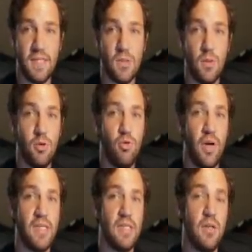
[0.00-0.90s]
It's when
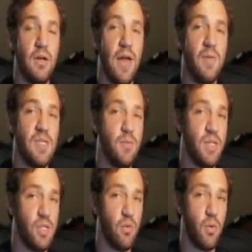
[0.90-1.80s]
Chrysler and
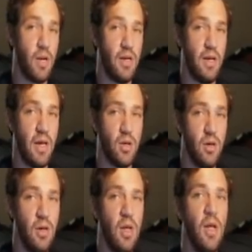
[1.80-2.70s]
Mitsubishi were working together,
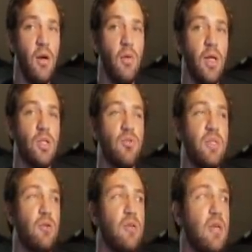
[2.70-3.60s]
which resulted